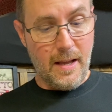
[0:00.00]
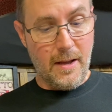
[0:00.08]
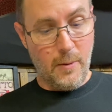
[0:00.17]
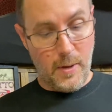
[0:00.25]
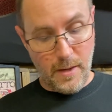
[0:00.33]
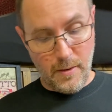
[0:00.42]

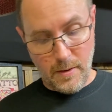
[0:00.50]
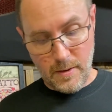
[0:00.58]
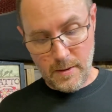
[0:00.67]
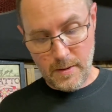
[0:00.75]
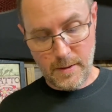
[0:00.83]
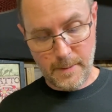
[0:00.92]
Well,
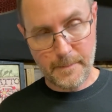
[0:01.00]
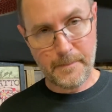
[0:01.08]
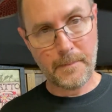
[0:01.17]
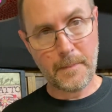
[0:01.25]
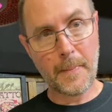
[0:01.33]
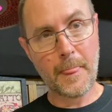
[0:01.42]

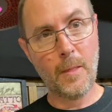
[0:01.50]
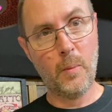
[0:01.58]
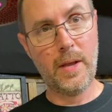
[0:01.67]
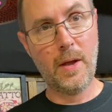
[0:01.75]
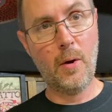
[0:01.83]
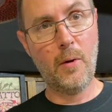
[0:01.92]
we
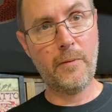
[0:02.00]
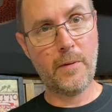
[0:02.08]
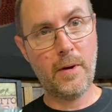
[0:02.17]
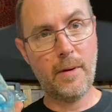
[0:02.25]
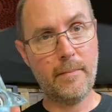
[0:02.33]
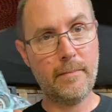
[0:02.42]
go
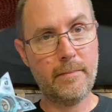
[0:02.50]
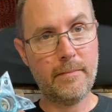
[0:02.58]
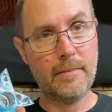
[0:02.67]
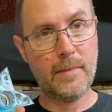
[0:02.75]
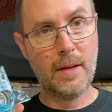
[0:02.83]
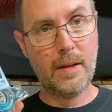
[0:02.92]
from
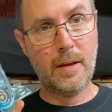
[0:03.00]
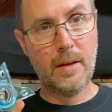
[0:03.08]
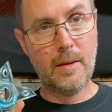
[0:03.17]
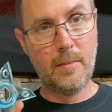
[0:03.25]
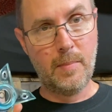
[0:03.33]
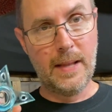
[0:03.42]

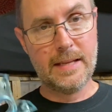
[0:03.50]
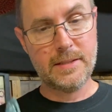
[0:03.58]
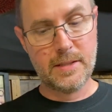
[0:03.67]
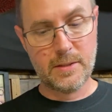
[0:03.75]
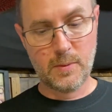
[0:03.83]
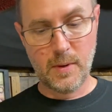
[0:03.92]

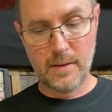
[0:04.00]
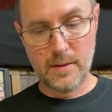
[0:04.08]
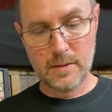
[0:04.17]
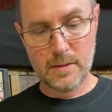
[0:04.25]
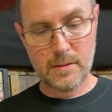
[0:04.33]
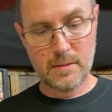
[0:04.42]
plastic
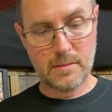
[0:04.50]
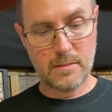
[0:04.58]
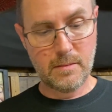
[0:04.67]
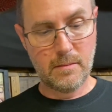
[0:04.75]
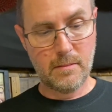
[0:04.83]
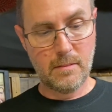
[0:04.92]
swivels.
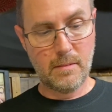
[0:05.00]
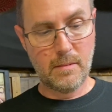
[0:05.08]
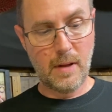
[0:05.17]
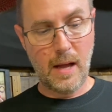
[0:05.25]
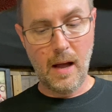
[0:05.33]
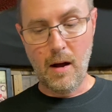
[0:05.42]

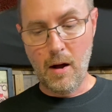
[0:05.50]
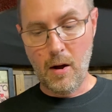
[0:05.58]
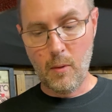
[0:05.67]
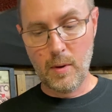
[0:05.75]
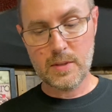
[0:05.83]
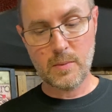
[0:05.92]
I
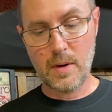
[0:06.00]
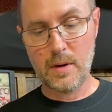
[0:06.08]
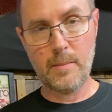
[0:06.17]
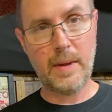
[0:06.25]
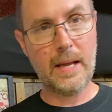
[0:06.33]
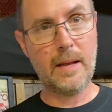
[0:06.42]
always wanted to
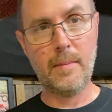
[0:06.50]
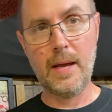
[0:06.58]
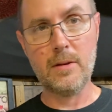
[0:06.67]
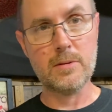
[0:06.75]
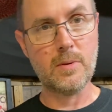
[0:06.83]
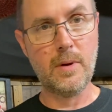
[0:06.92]
make a
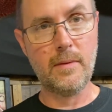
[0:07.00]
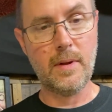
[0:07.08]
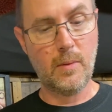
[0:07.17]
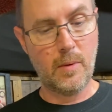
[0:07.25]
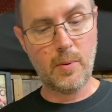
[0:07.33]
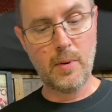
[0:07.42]
metal swivel at
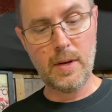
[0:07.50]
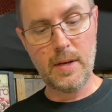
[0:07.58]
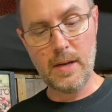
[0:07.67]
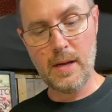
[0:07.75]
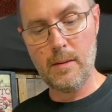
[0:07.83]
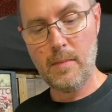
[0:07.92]
one point in
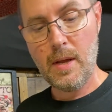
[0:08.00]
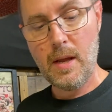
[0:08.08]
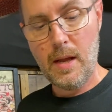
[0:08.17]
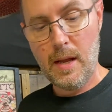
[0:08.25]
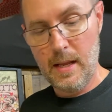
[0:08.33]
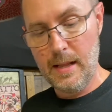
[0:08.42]
time,
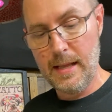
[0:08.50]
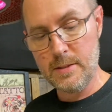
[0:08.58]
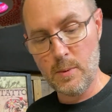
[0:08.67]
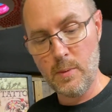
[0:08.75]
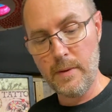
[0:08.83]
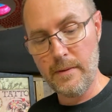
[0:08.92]
and that's
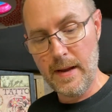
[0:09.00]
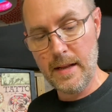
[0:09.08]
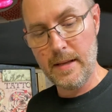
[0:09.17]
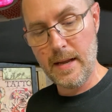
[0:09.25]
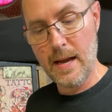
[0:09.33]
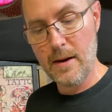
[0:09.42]
when we
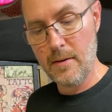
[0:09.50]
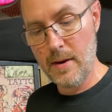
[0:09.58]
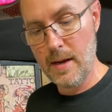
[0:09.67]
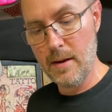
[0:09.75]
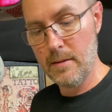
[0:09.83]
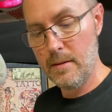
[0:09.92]
finally got
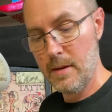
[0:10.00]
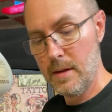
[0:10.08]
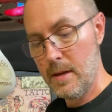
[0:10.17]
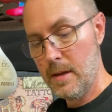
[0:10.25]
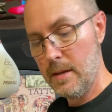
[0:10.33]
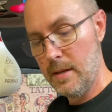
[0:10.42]
around
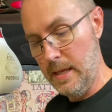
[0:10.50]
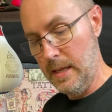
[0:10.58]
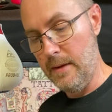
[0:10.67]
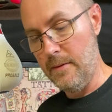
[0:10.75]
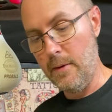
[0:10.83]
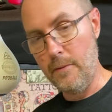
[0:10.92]
to
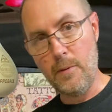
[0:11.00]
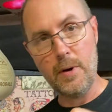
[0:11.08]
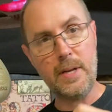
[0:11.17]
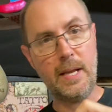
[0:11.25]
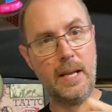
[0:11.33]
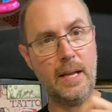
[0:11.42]
Evo
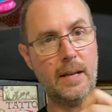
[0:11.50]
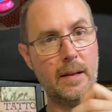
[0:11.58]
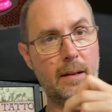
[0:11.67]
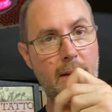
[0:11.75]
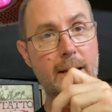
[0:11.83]
14.